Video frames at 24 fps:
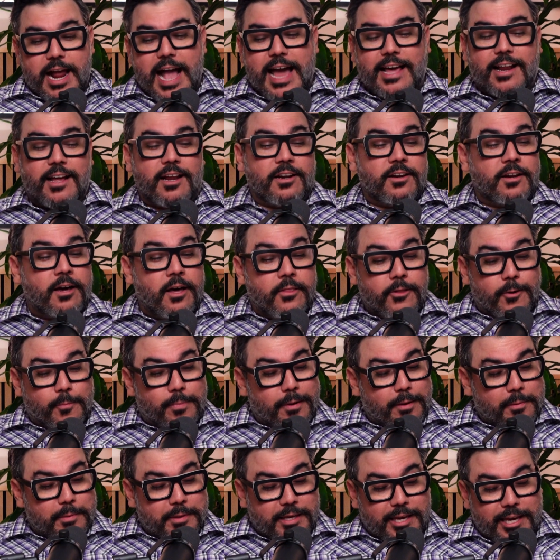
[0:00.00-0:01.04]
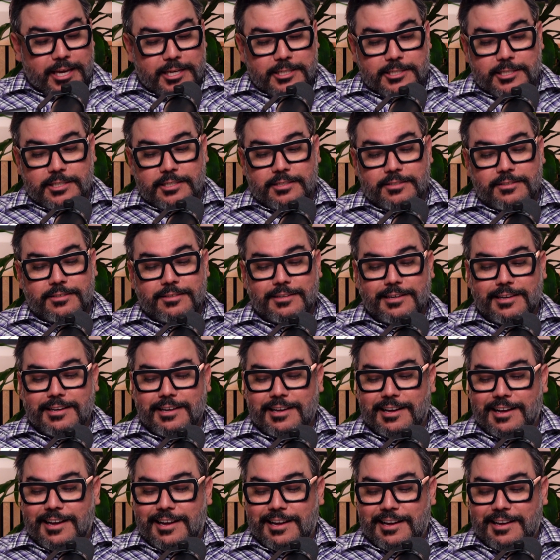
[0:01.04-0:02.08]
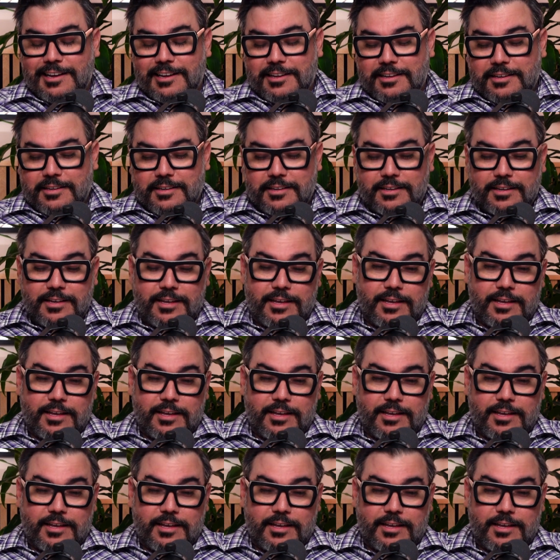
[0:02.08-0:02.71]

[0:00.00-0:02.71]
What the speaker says: at another publication. And